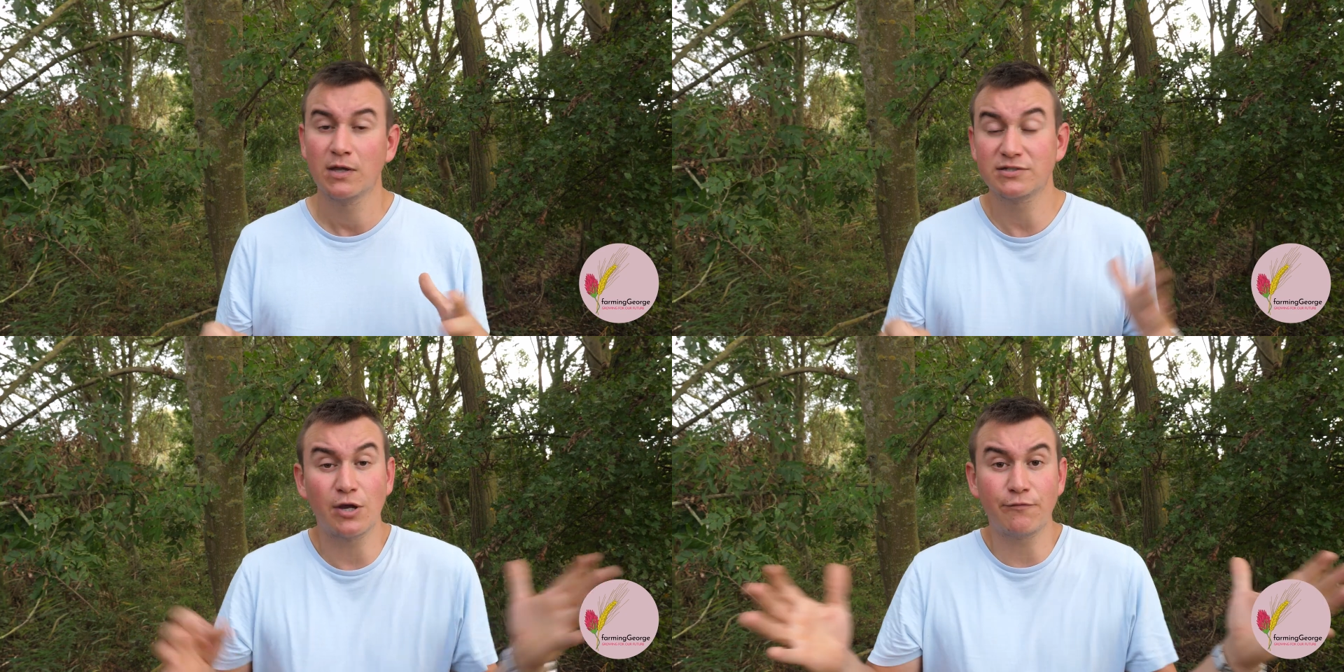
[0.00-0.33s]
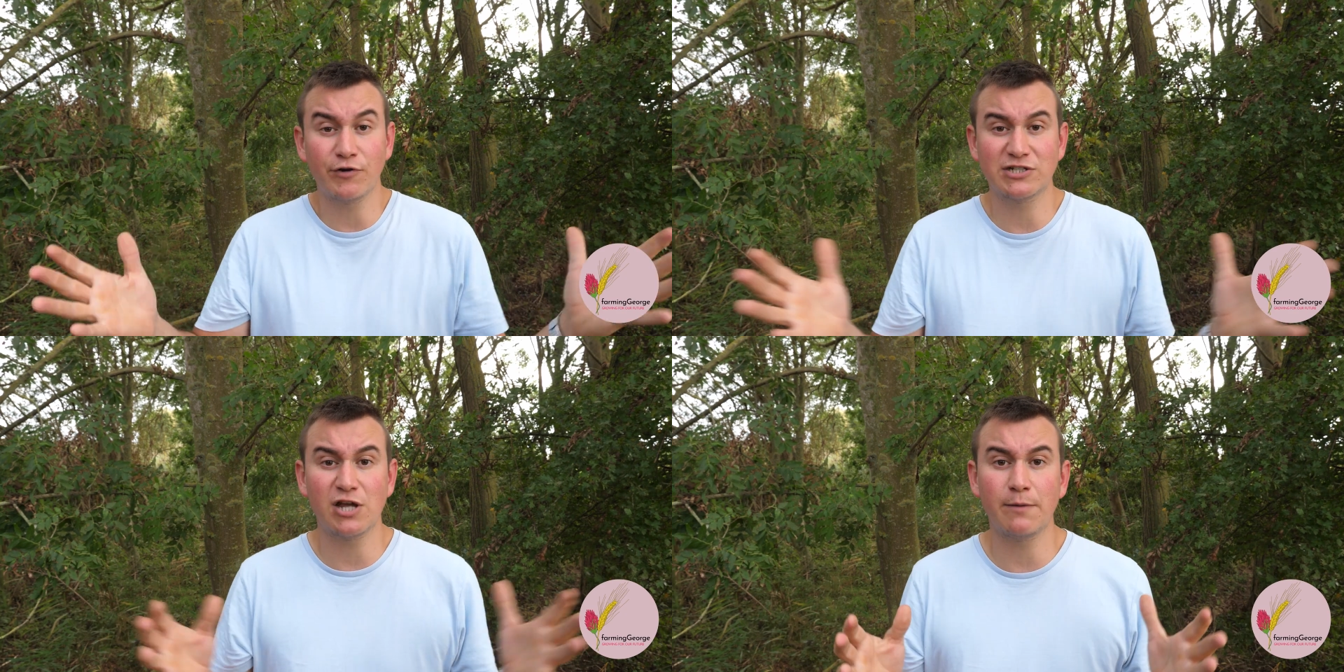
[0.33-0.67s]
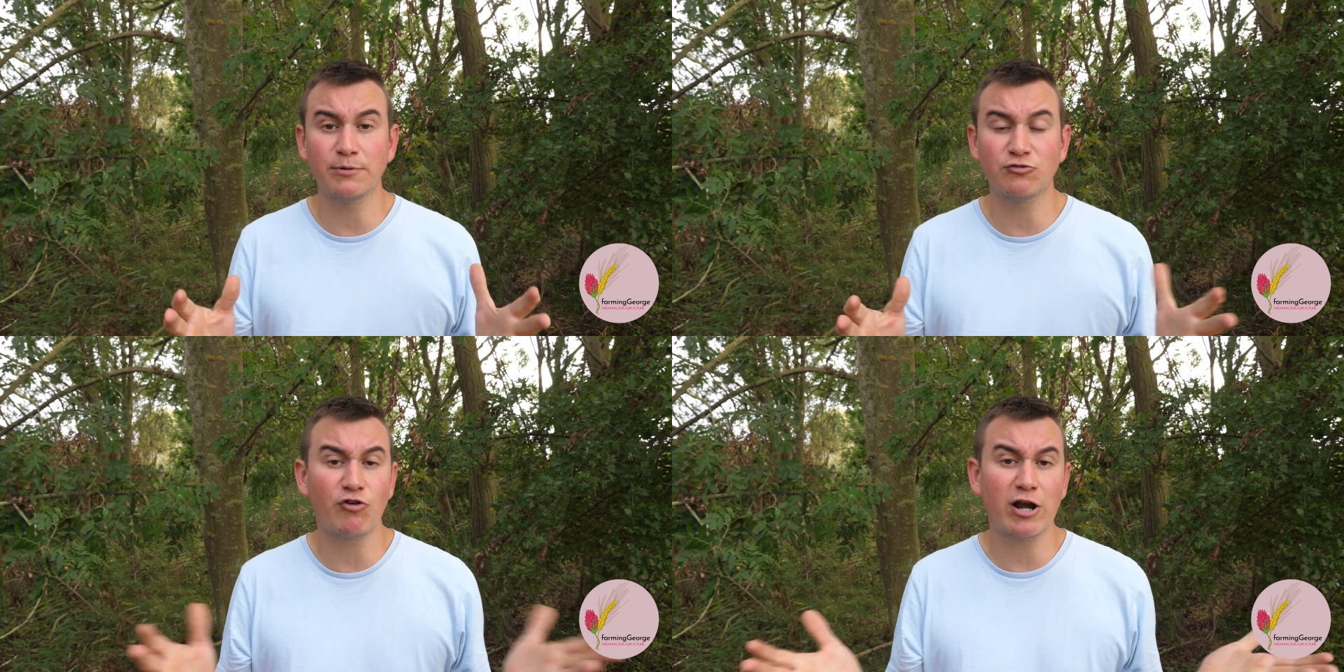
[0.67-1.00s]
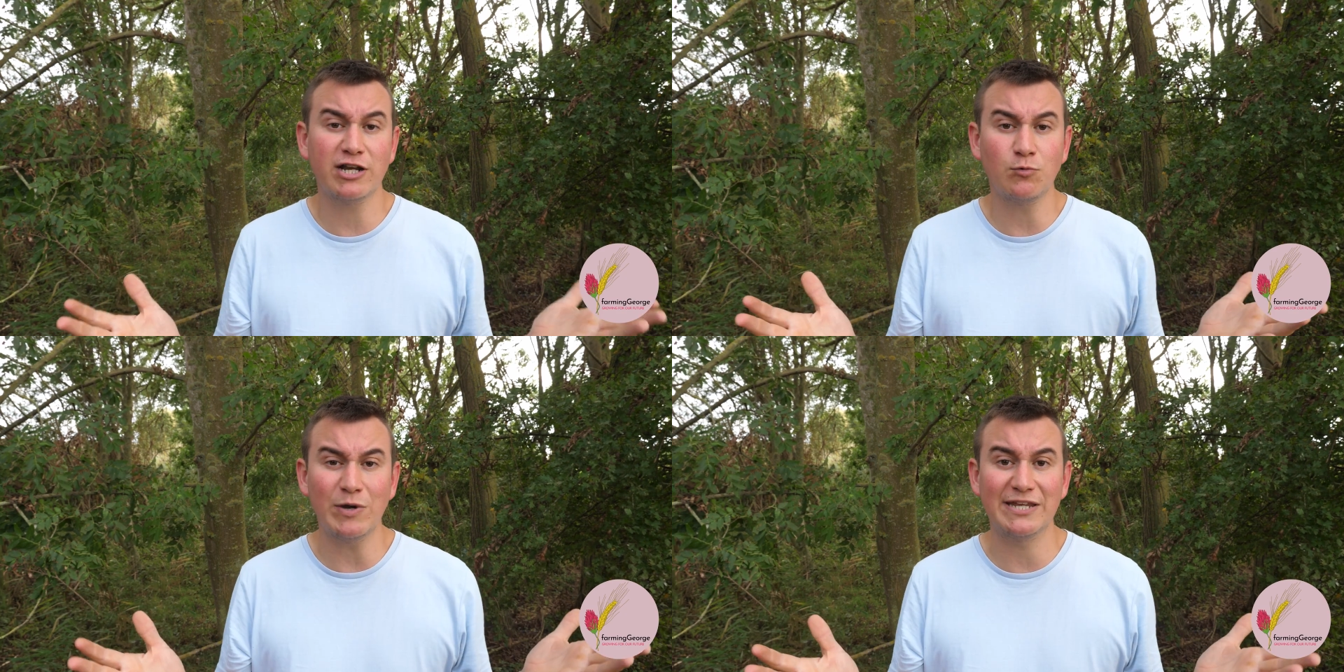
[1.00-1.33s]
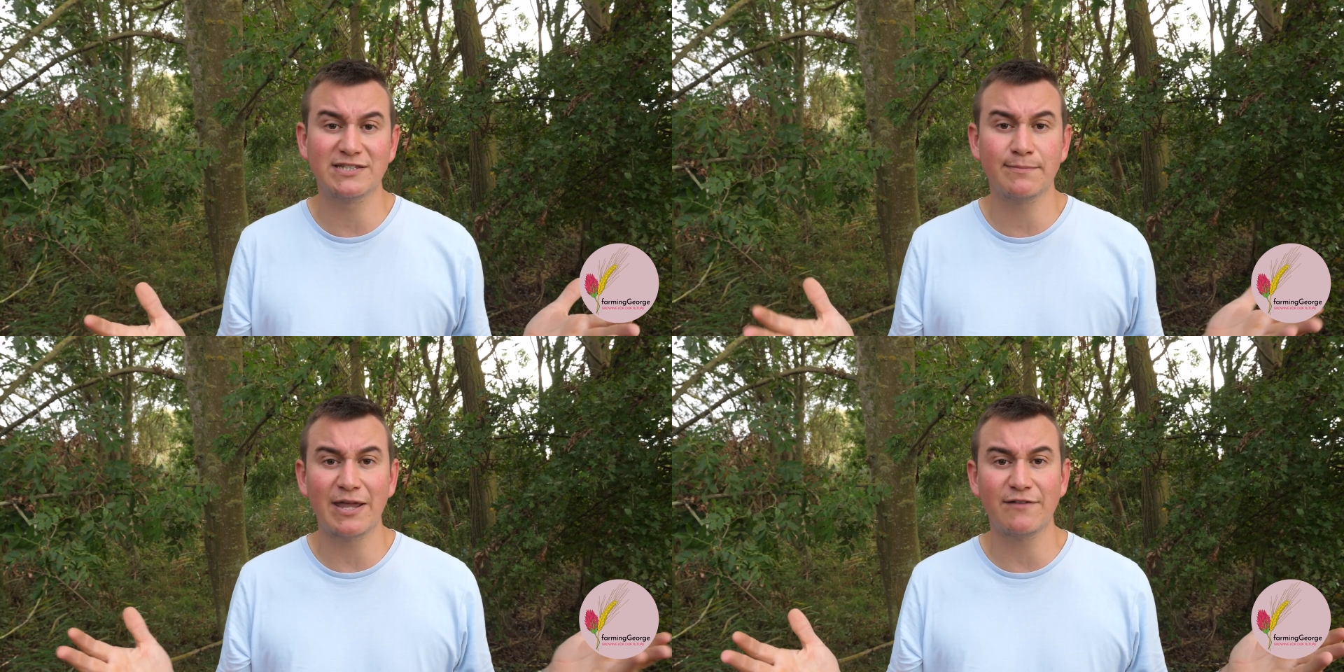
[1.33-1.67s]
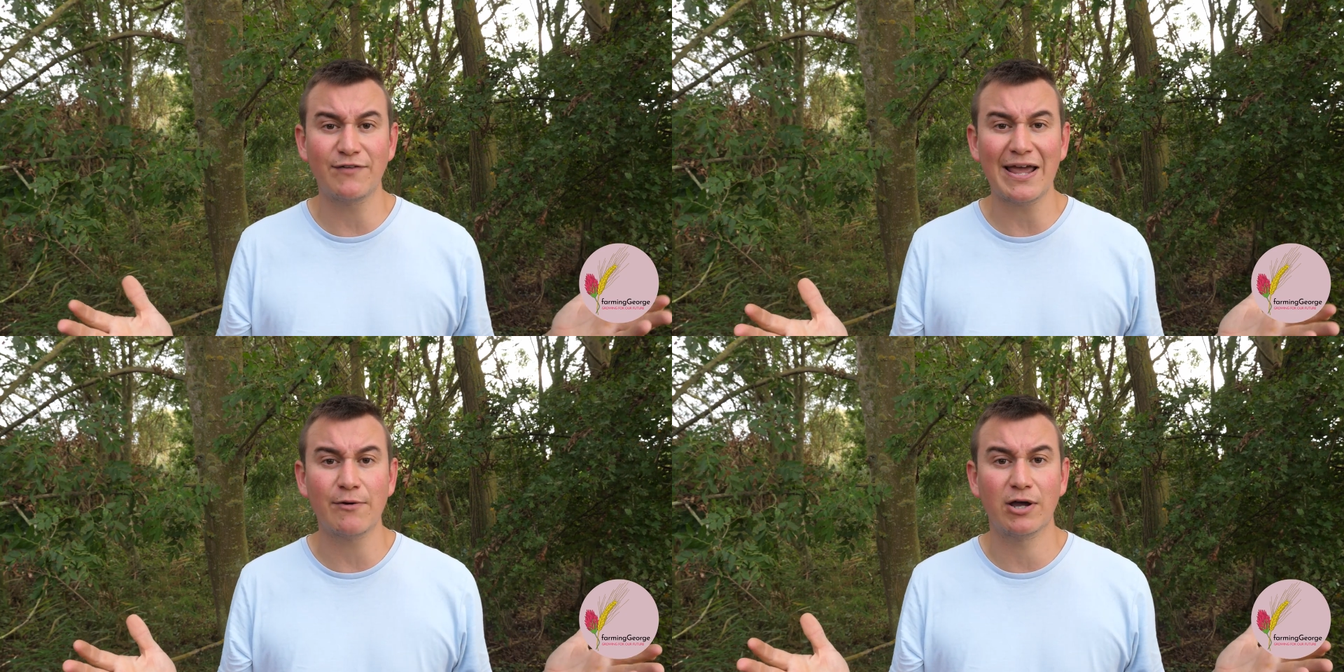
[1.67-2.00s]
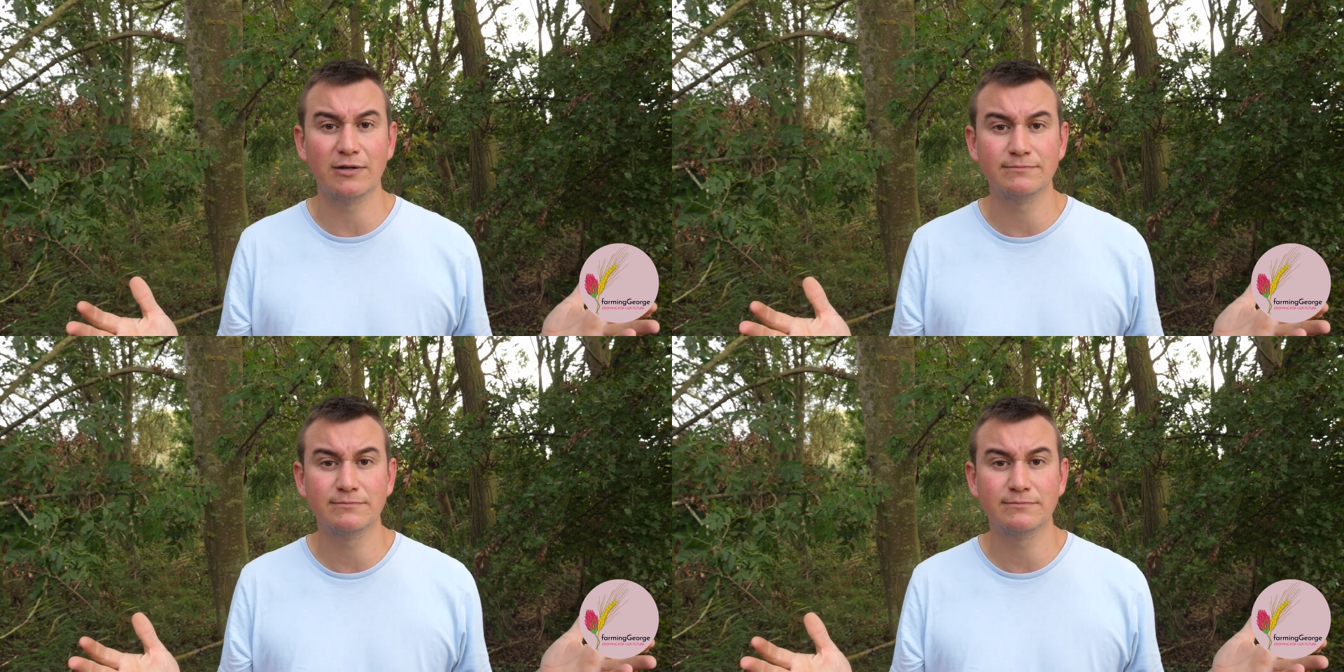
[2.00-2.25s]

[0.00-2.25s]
So for example, grinding wheat to make flour.